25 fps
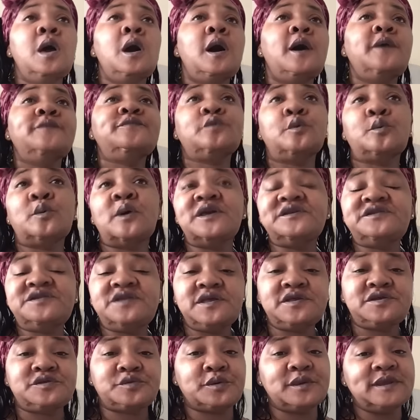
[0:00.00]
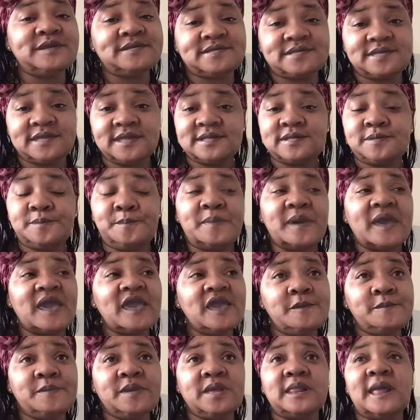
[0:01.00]
of the way she treats this
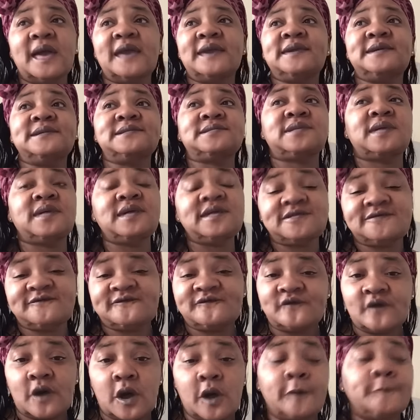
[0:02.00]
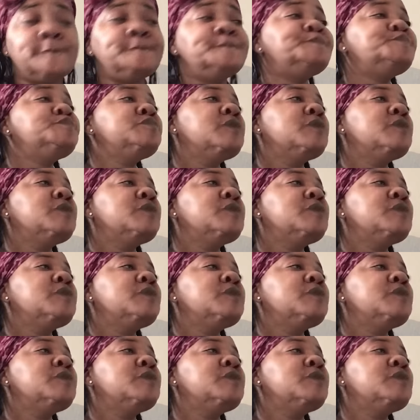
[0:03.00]
baby like it's his fault,